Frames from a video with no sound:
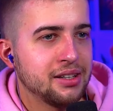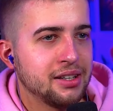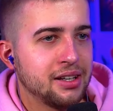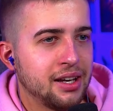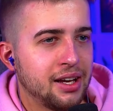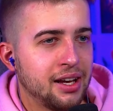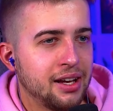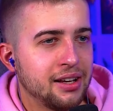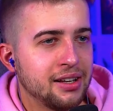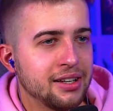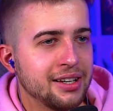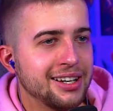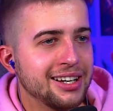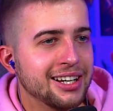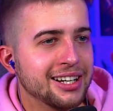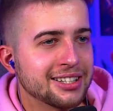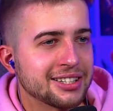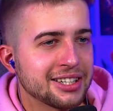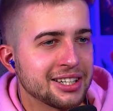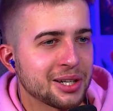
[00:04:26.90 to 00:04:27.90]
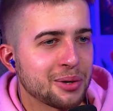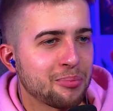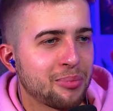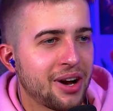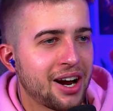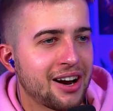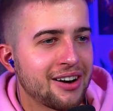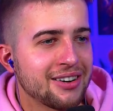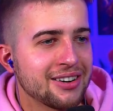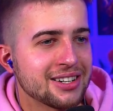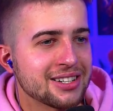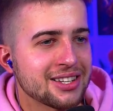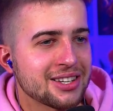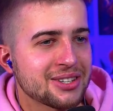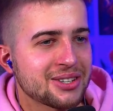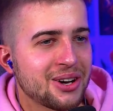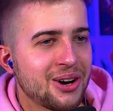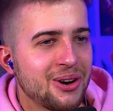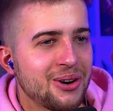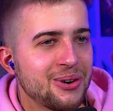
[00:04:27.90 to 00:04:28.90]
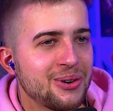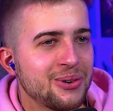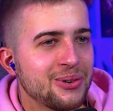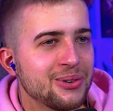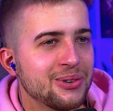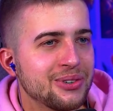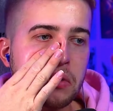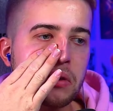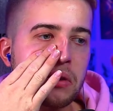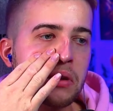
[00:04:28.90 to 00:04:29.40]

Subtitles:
Hell yeah, King of Pirates, let's go.